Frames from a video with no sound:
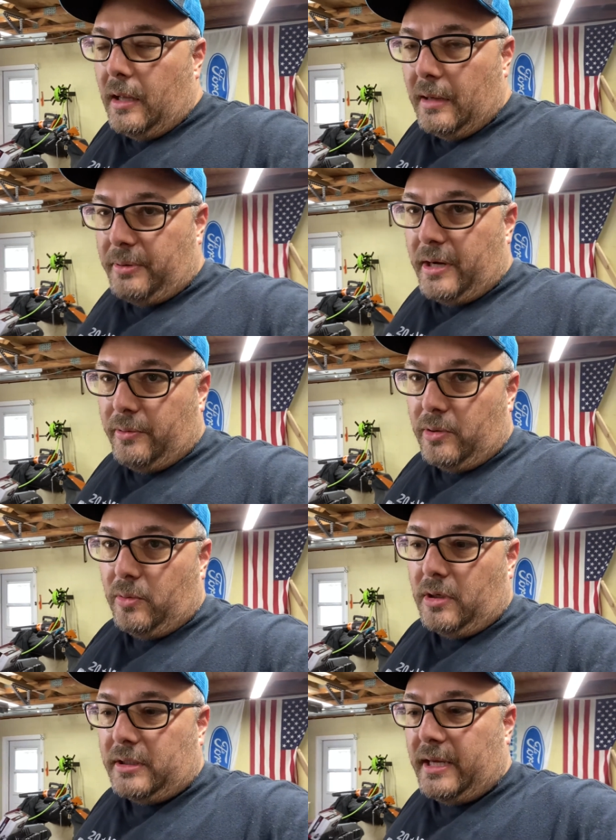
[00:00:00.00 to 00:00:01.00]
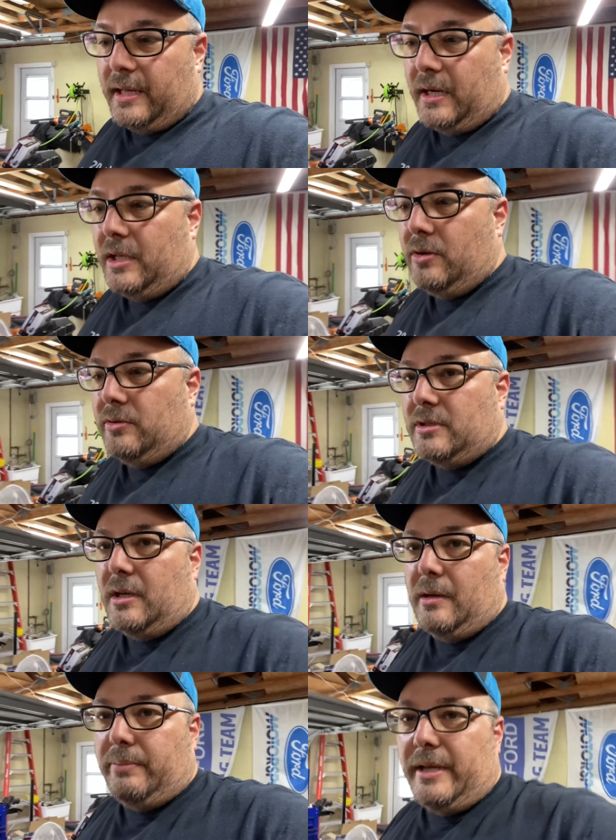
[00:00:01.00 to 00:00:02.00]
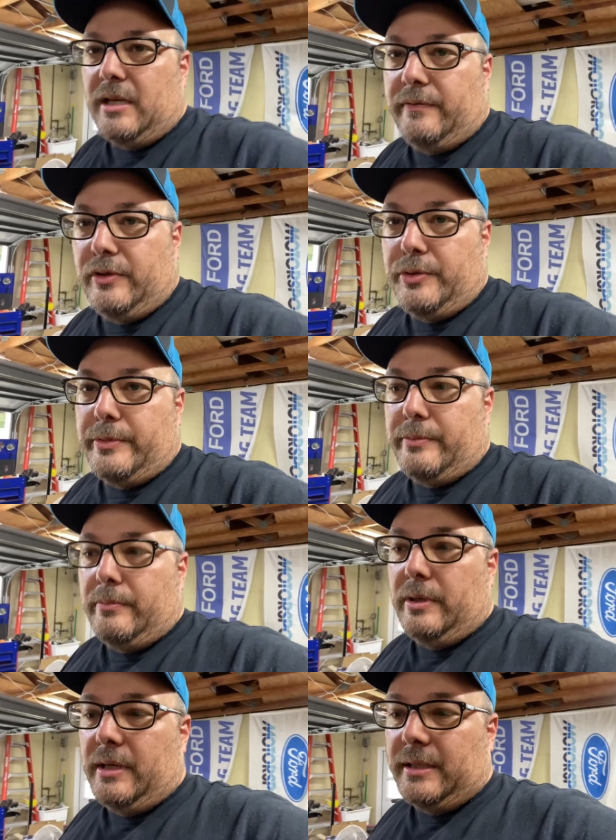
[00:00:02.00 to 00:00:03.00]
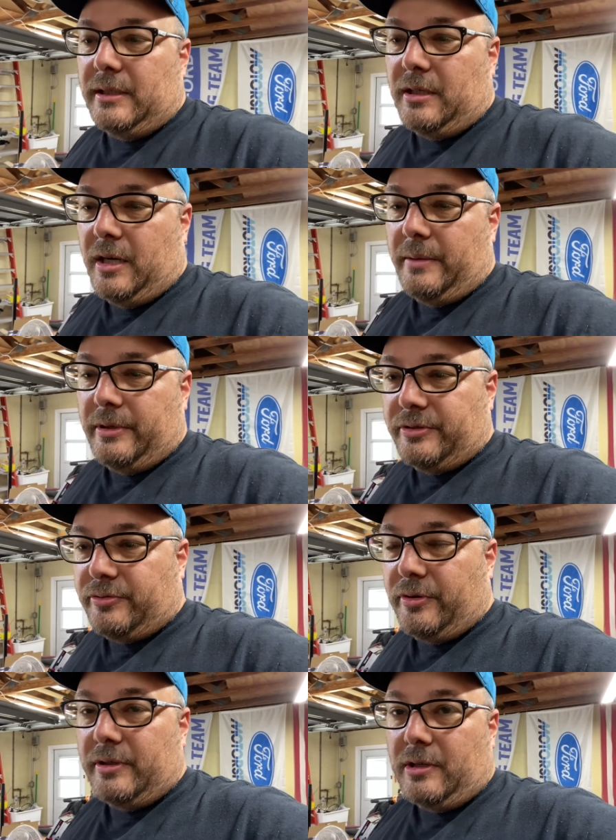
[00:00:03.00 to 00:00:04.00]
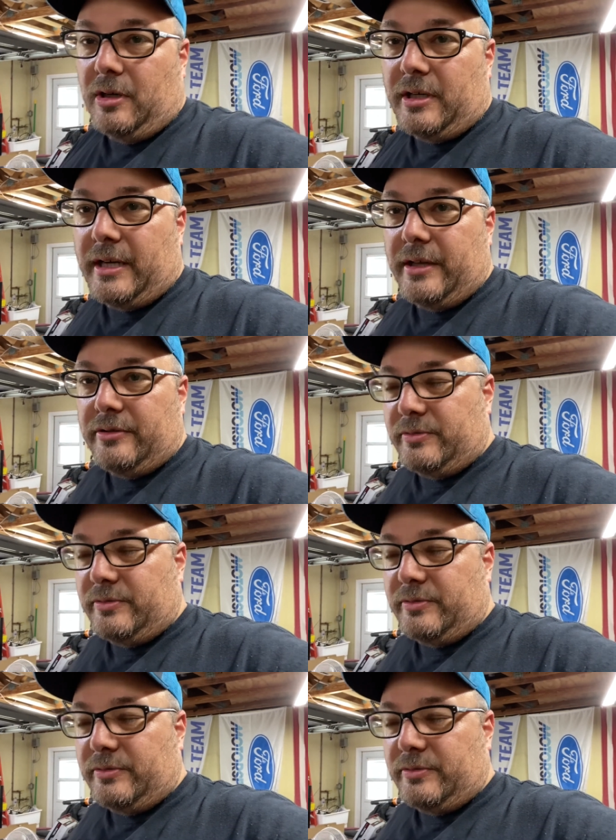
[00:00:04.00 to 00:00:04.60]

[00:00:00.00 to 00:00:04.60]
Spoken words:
It probably would have worked had I used a plate of aluminum, but at the time I was throwing the car together.